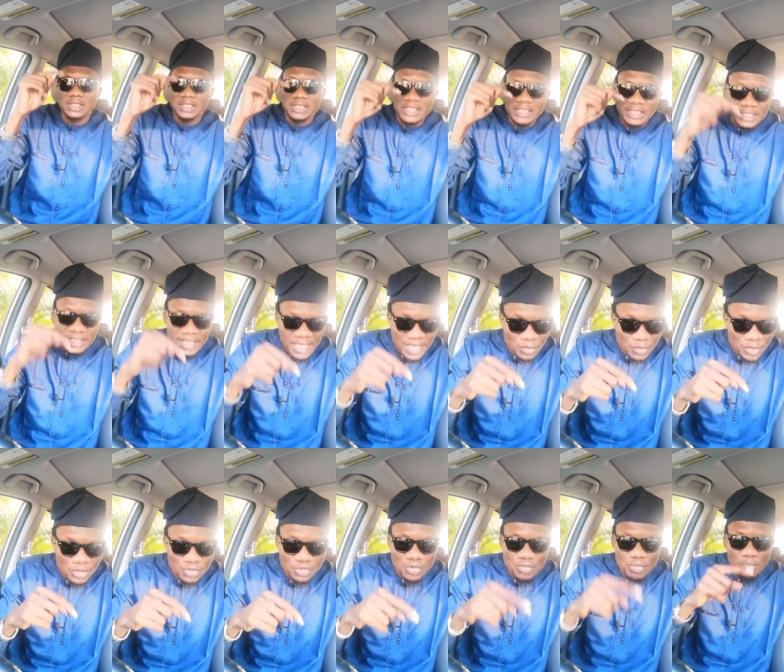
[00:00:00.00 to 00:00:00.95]
day
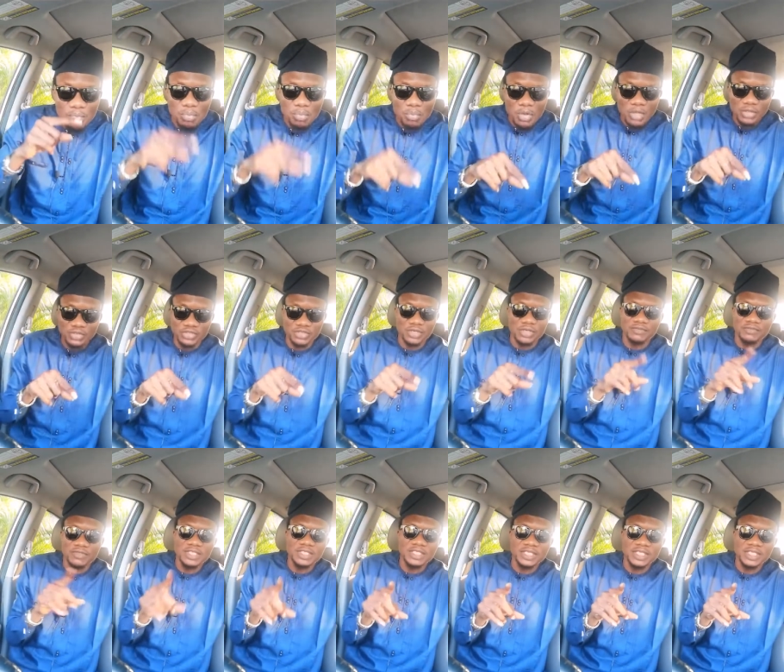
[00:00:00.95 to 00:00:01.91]
we do most
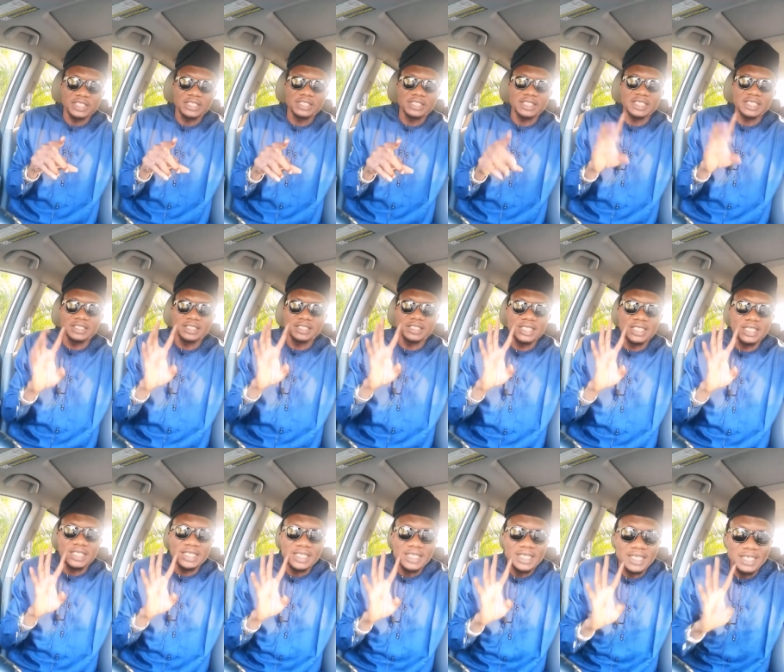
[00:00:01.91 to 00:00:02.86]
of these things is
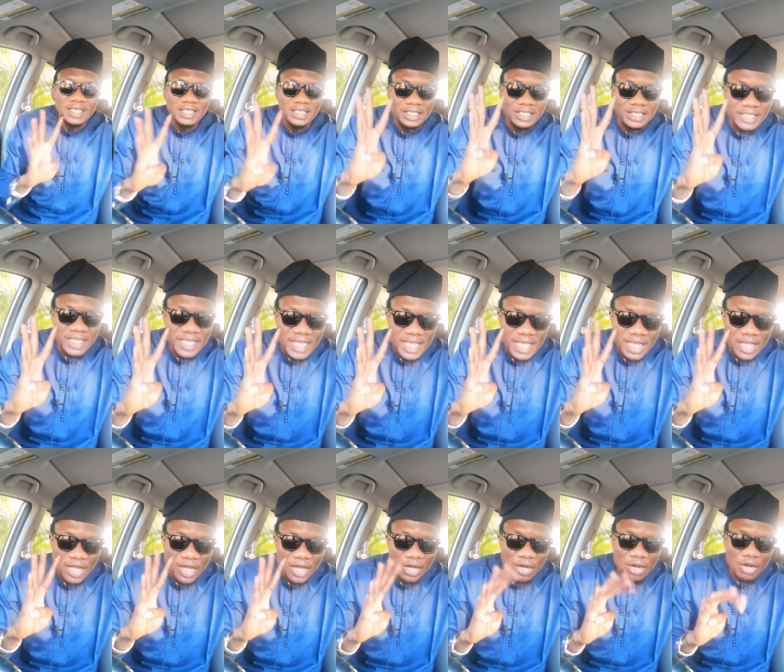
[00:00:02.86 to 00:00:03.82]
the day
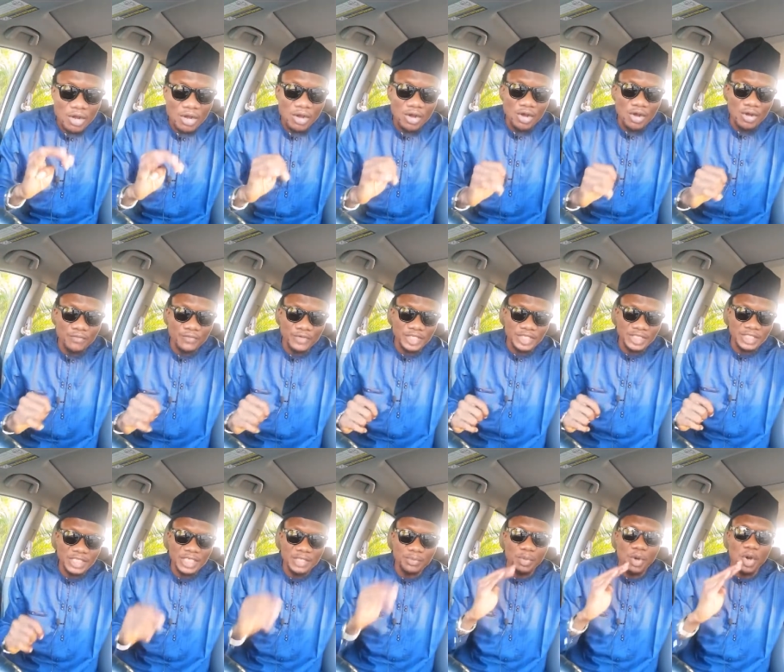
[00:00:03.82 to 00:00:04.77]
of
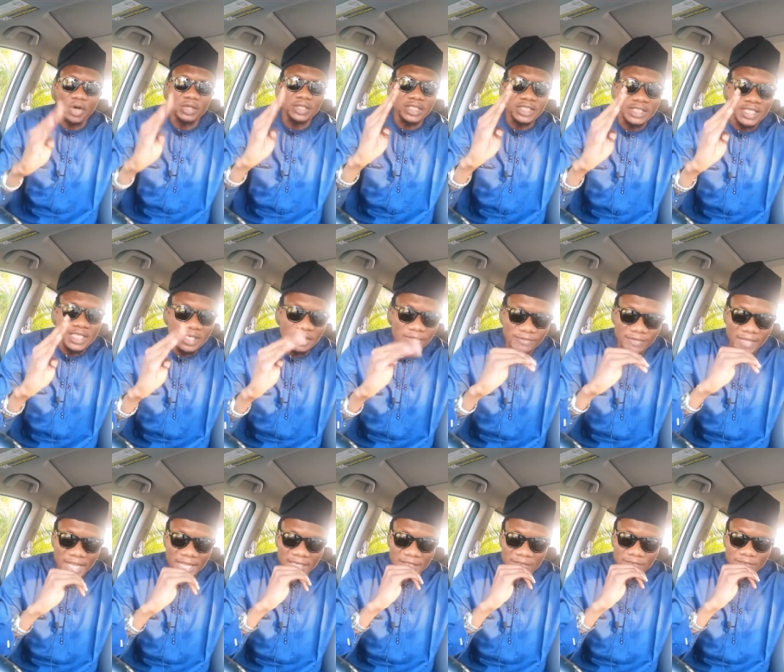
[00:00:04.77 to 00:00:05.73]
escape or the day of
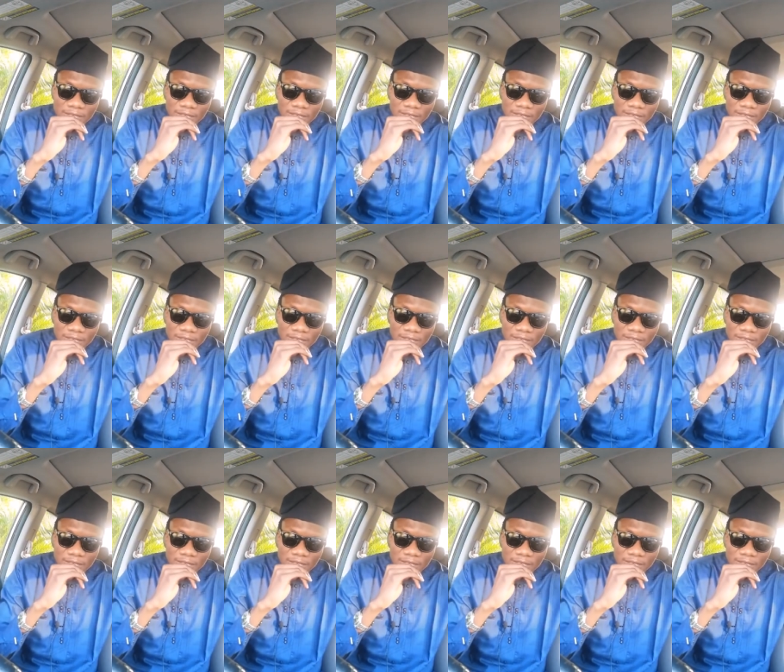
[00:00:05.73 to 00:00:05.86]
life,